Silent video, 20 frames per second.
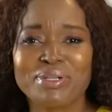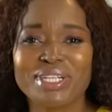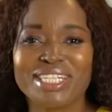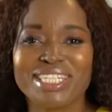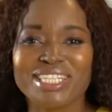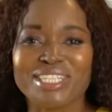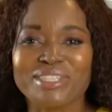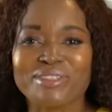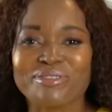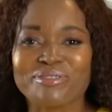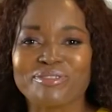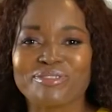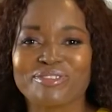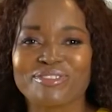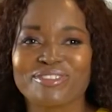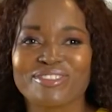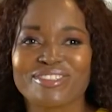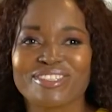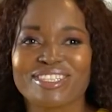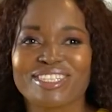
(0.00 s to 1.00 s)

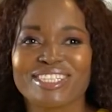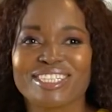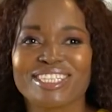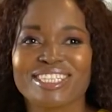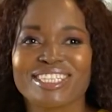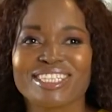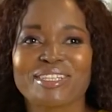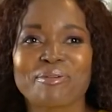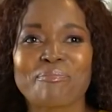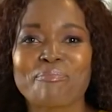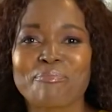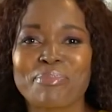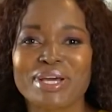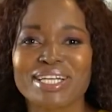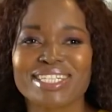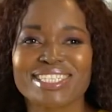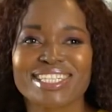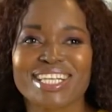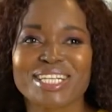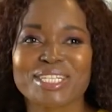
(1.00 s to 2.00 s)
believe the
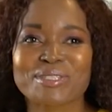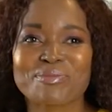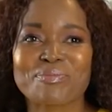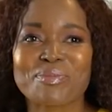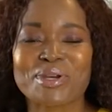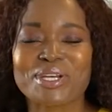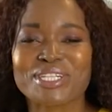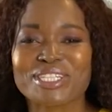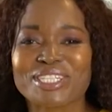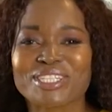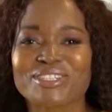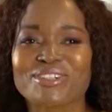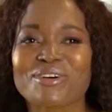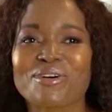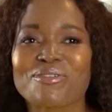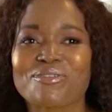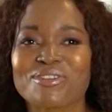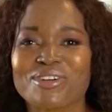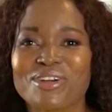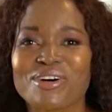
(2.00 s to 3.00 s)
best expression
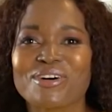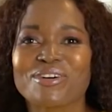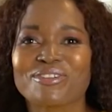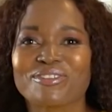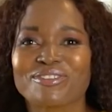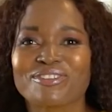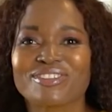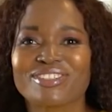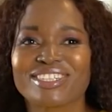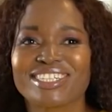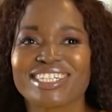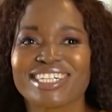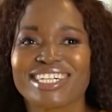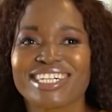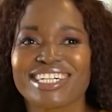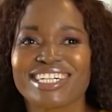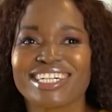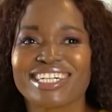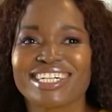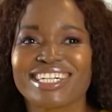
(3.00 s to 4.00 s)
of love
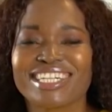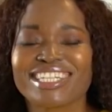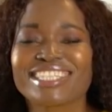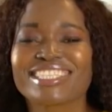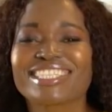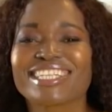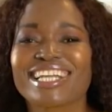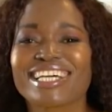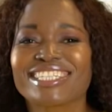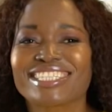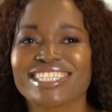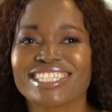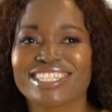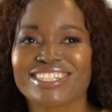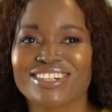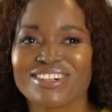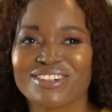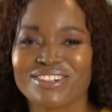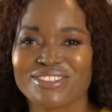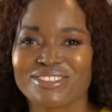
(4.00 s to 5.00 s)
is letting
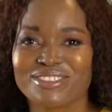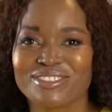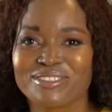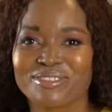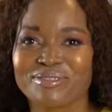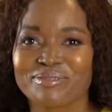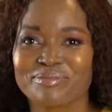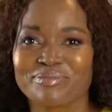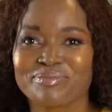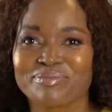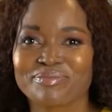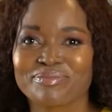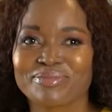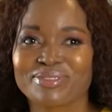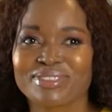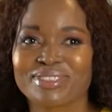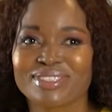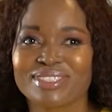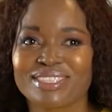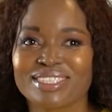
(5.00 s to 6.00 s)
go.
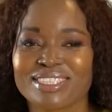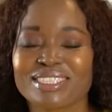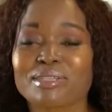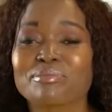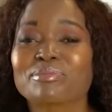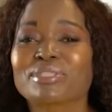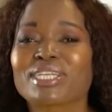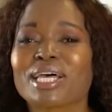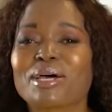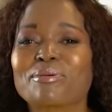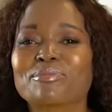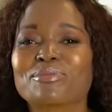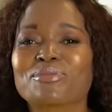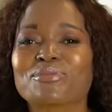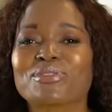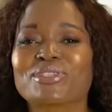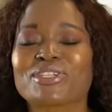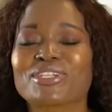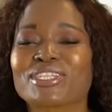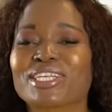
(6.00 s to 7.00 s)
Sometimes
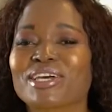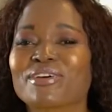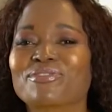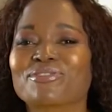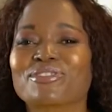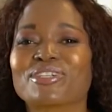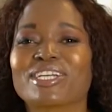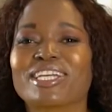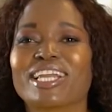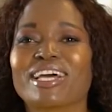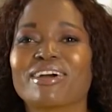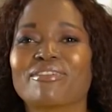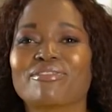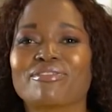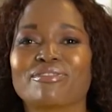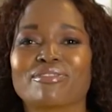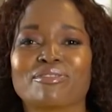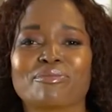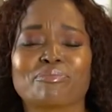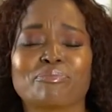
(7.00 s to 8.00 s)
we just have to
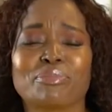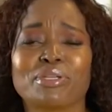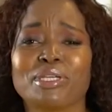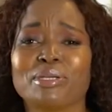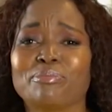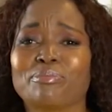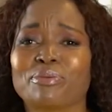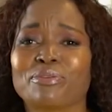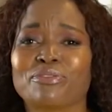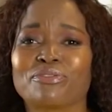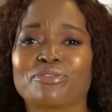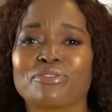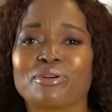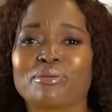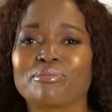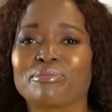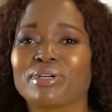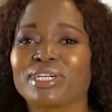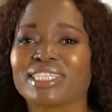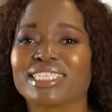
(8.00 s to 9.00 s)
let people
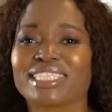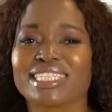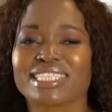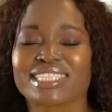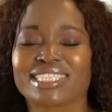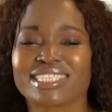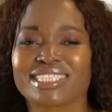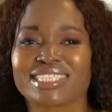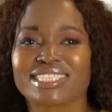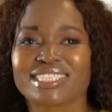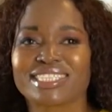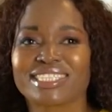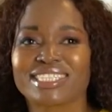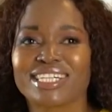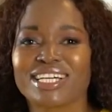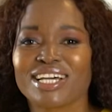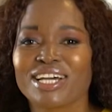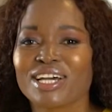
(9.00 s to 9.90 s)
from a distance.